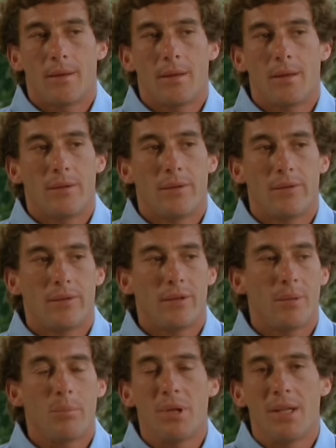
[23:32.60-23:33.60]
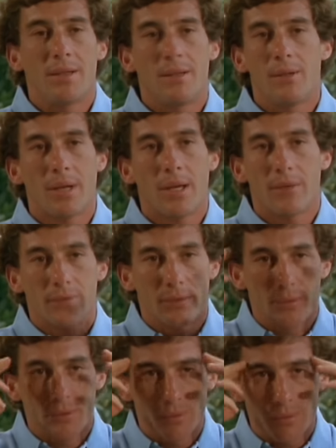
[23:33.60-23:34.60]
it's the ability you have
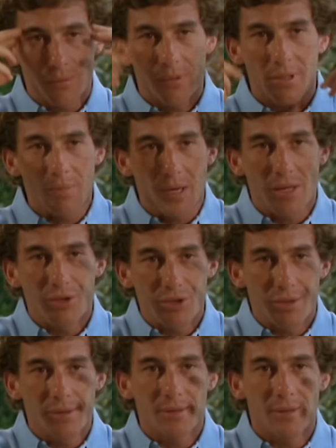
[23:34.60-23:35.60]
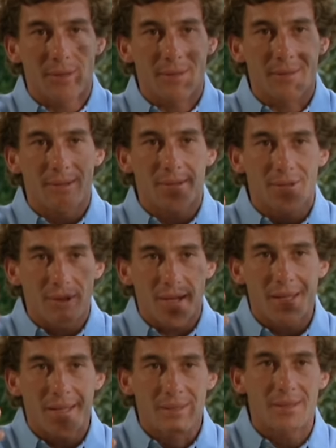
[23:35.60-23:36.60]
to imagine and
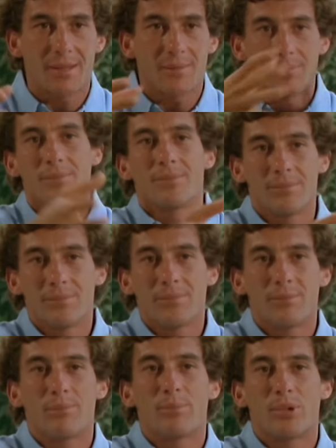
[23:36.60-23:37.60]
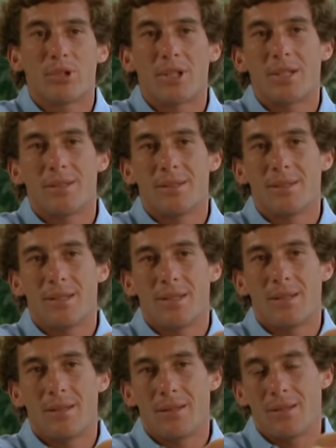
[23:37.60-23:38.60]
create and put it
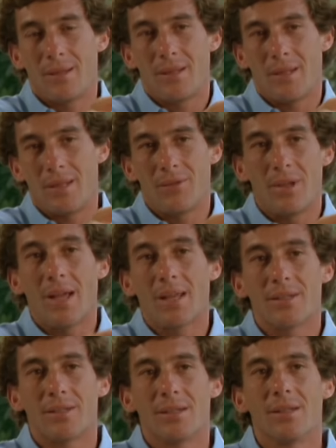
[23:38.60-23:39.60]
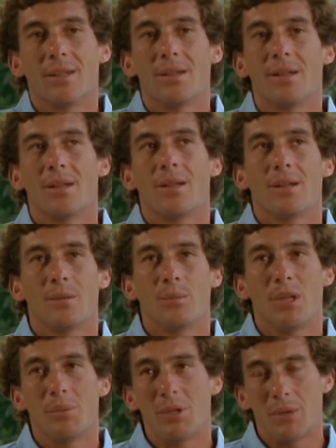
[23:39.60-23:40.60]
in, in reality.
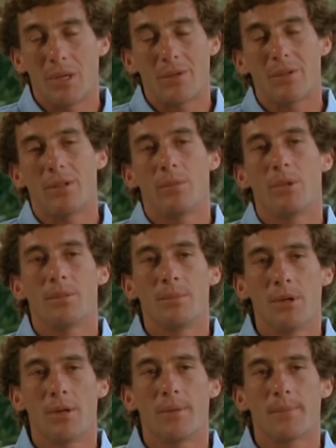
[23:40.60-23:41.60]
Maybe we have a little bit more.